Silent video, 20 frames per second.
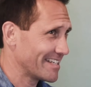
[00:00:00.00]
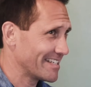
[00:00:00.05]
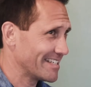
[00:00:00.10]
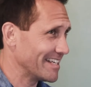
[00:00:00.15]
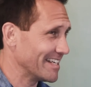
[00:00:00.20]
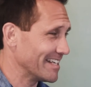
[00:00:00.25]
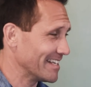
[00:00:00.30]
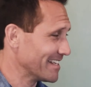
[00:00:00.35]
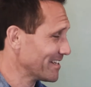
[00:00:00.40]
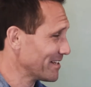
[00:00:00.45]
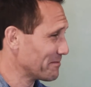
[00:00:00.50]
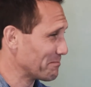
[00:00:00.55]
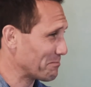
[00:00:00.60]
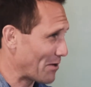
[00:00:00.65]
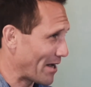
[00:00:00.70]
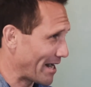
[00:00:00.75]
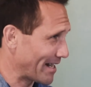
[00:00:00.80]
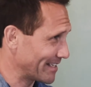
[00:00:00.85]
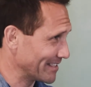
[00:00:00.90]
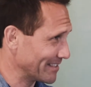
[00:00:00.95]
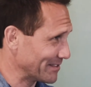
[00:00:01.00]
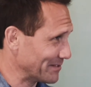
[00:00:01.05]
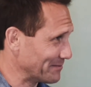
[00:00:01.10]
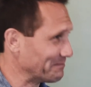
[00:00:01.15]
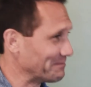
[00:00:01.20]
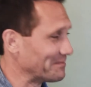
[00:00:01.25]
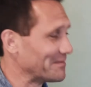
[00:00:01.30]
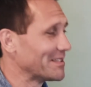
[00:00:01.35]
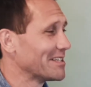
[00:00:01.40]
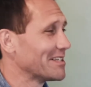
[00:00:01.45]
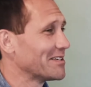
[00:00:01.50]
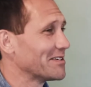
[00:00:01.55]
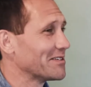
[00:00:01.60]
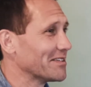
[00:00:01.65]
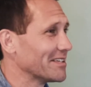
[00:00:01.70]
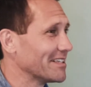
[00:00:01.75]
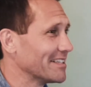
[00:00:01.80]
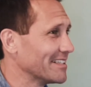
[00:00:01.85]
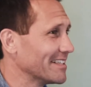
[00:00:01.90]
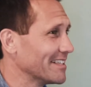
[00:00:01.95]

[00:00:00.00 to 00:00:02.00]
Yeah, a practicum, right?